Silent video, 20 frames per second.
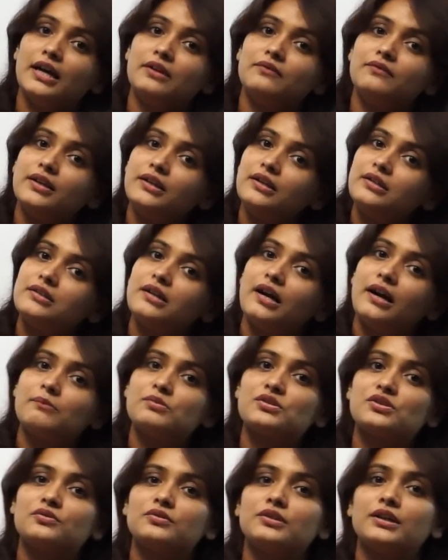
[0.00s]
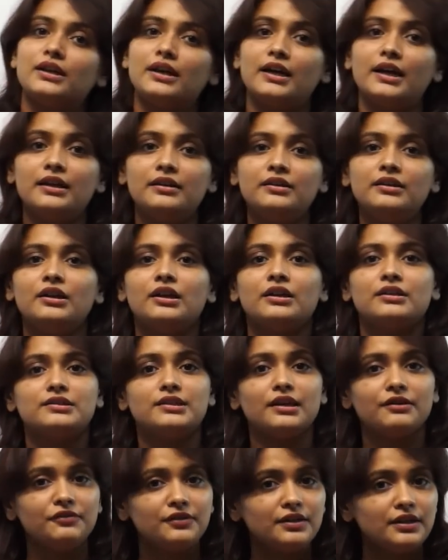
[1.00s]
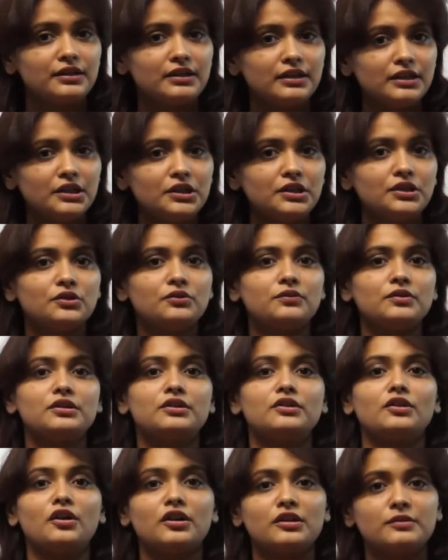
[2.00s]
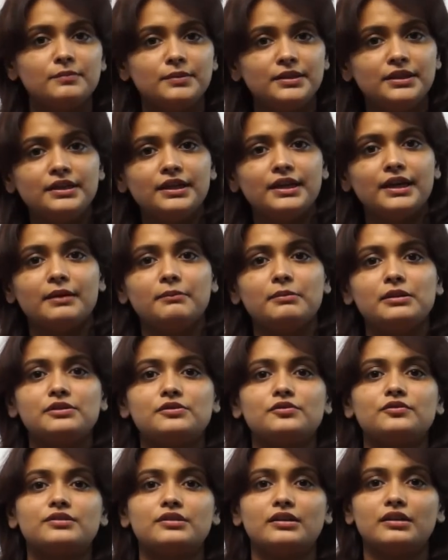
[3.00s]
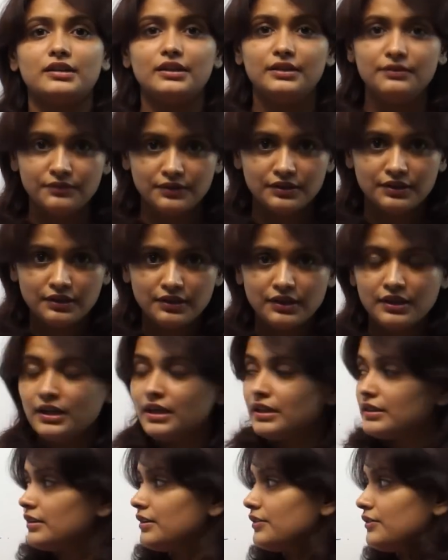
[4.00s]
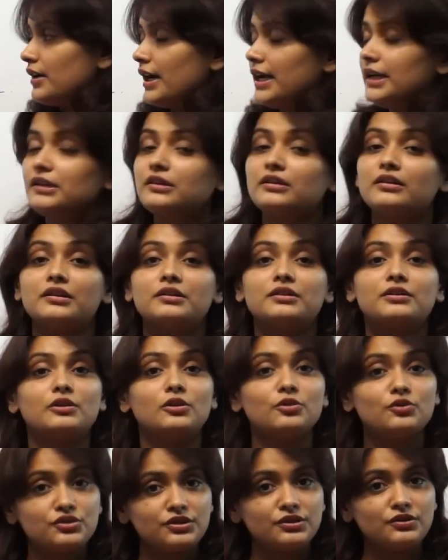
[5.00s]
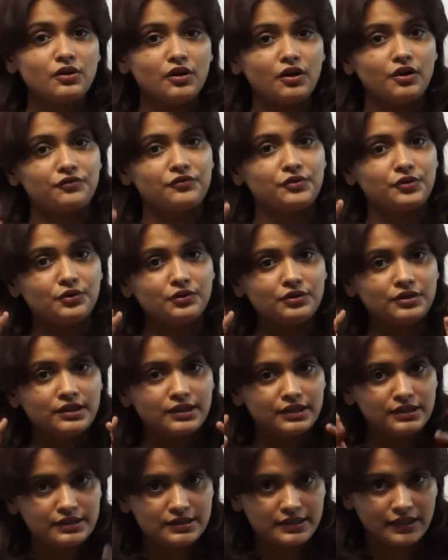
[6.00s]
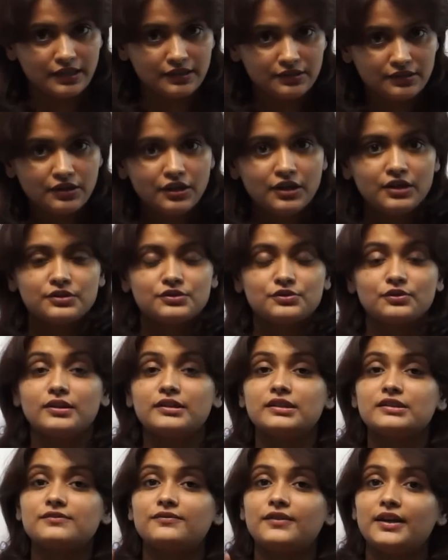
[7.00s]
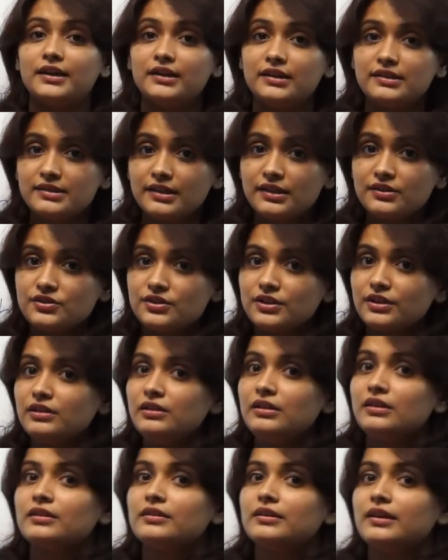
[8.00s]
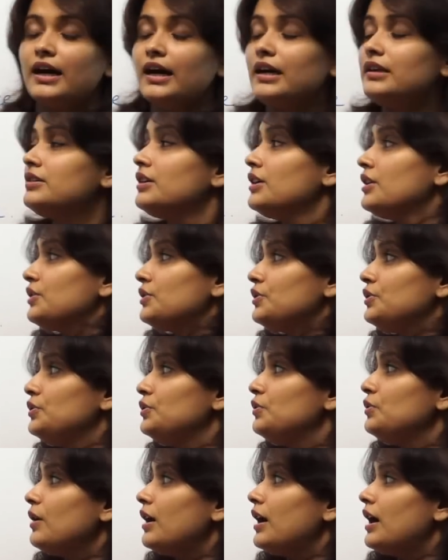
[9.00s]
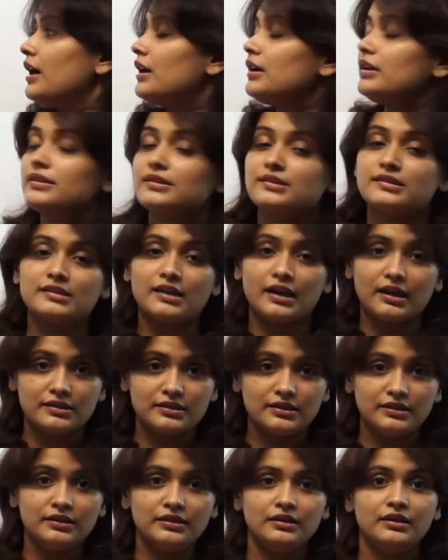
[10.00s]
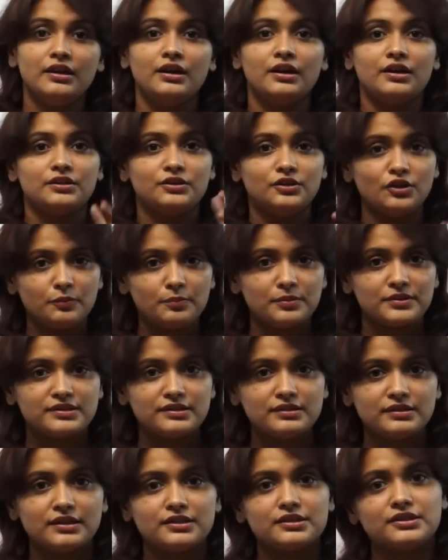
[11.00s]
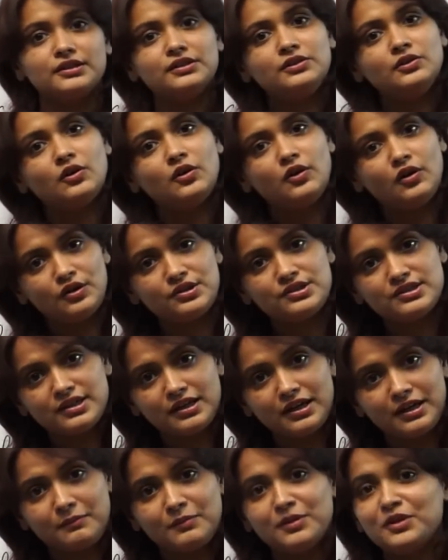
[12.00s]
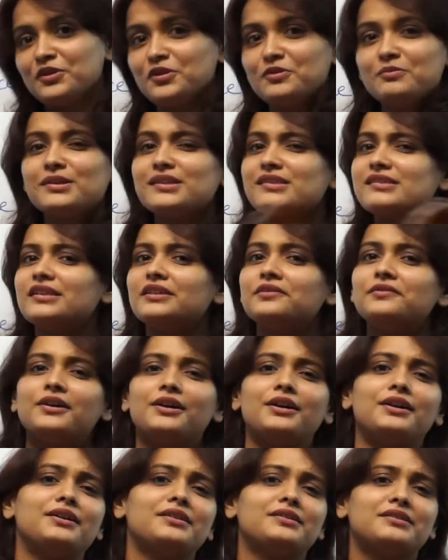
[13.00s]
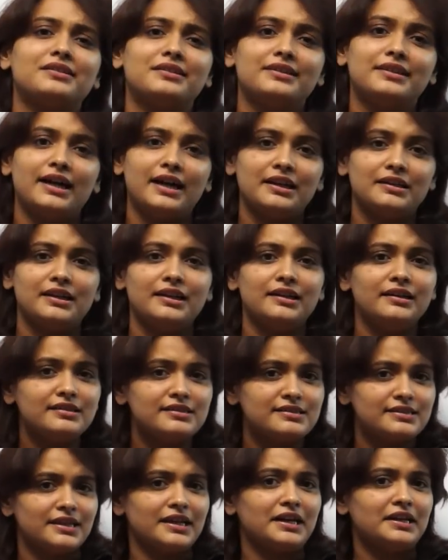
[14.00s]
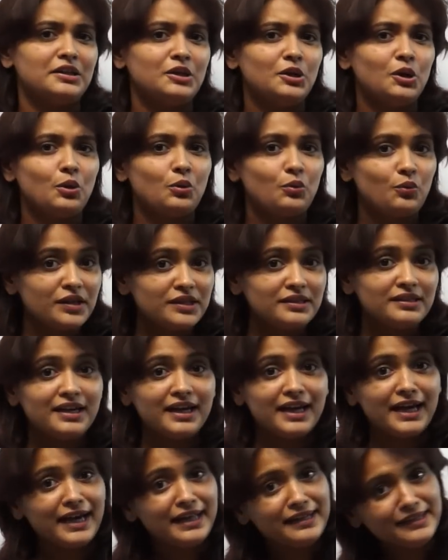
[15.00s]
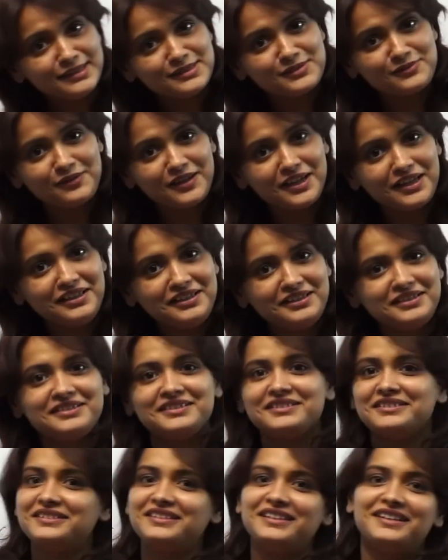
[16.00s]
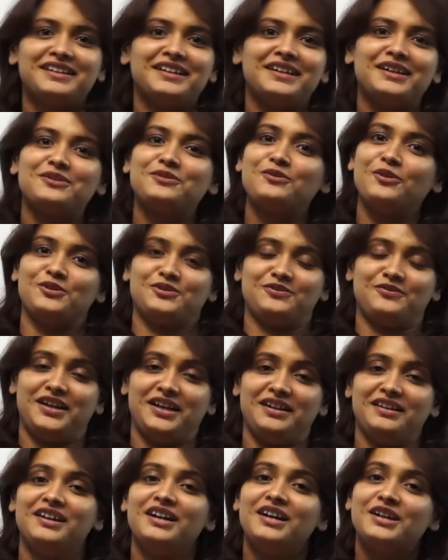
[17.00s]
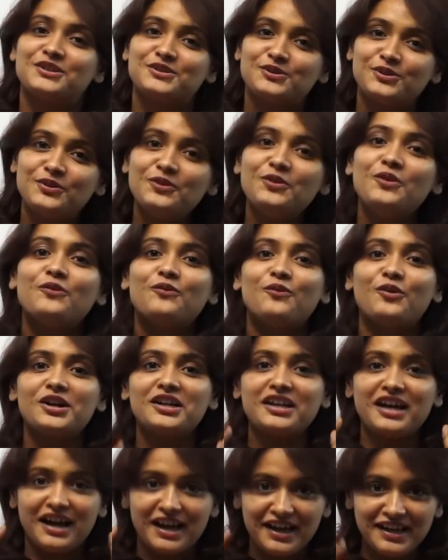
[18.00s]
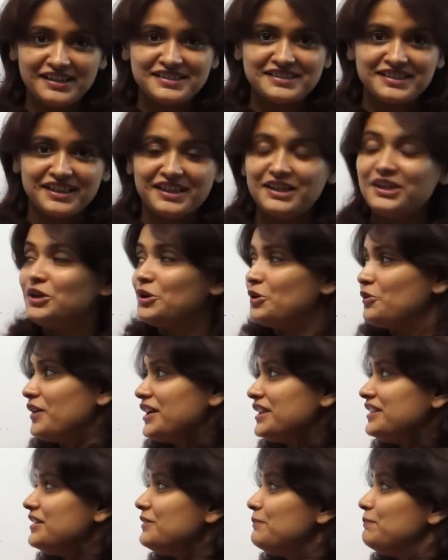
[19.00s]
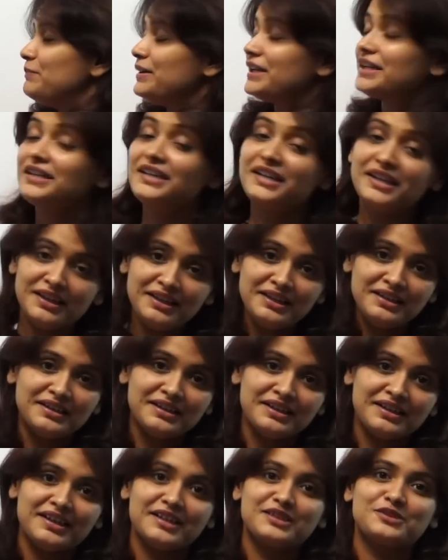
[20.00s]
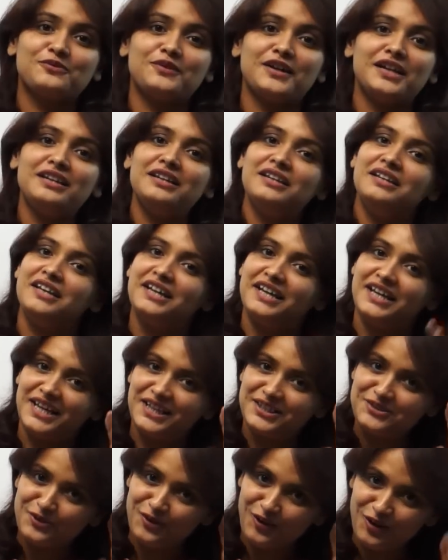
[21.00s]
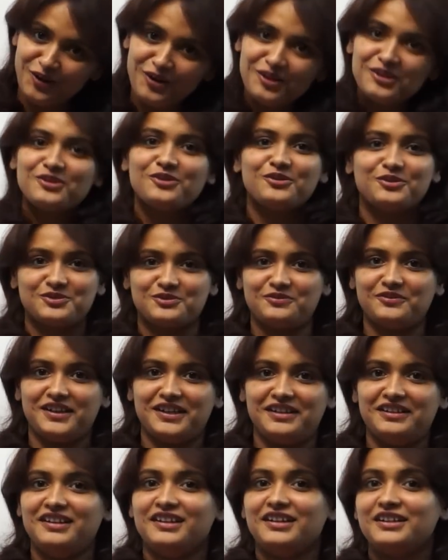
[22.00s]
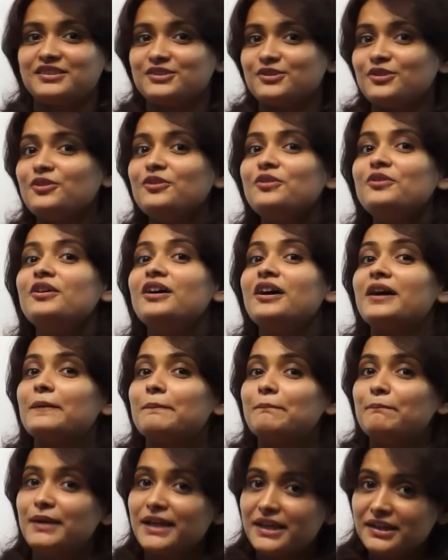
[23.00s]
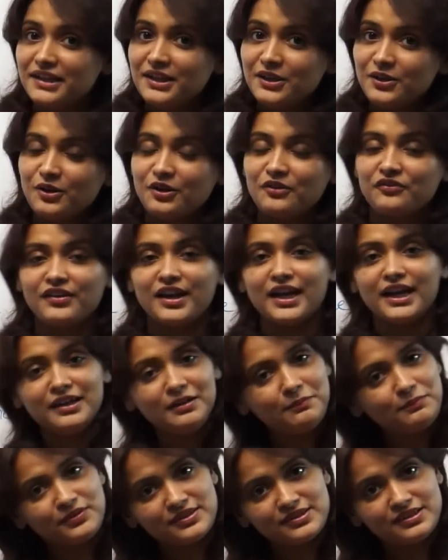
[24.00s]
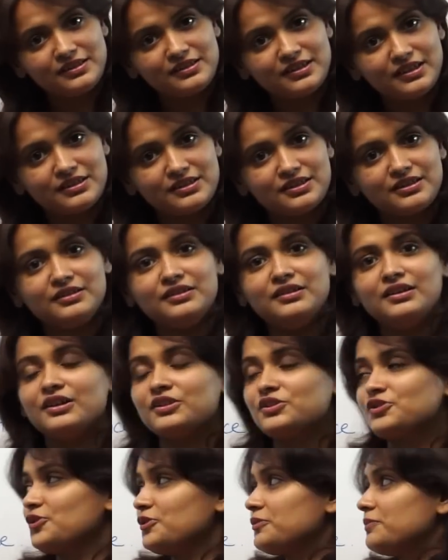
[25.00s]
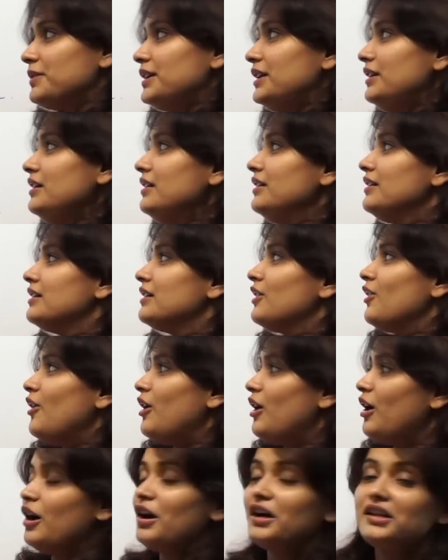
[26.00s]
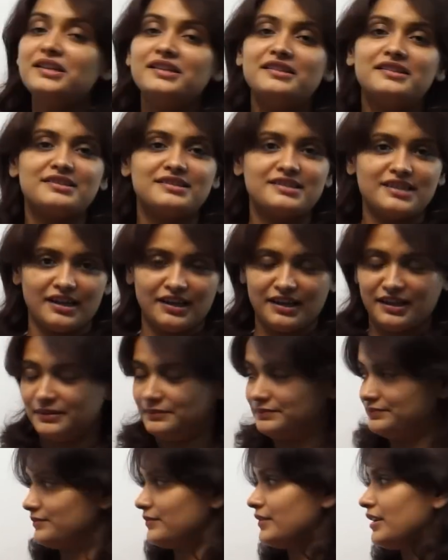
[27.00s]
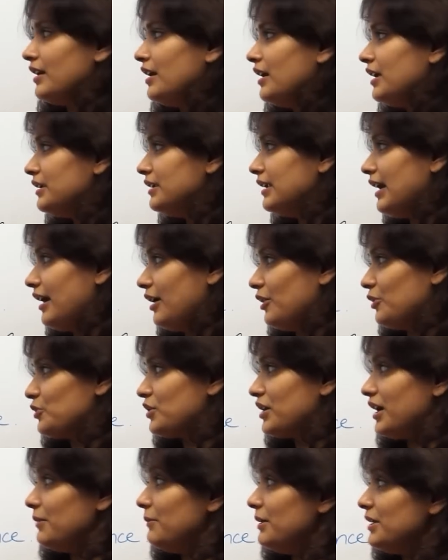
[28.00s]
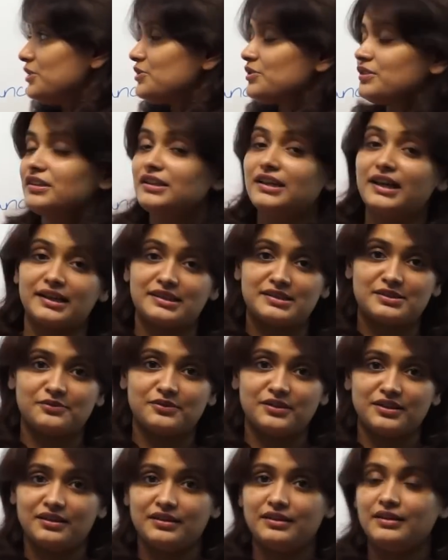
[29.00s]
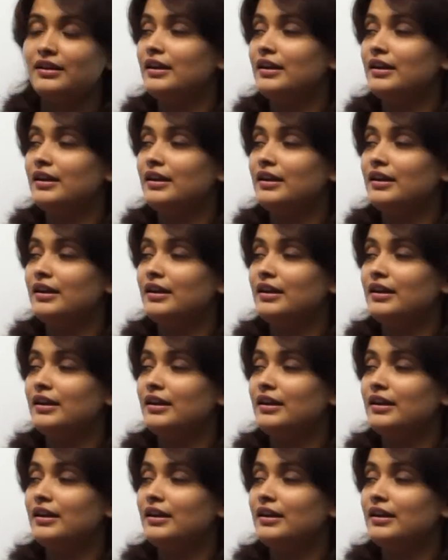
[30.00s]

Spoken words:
and when it comes to the end, definitely you would not be able to deliver the right conclusion of your content. So it is very essential that you are starting your presentation on time. You must have heard that it is said, when the end is well, it goes well. So what I say, when the beginning is well, it all goes well. So beginning of any presentation should be on time. Now coming to the next one.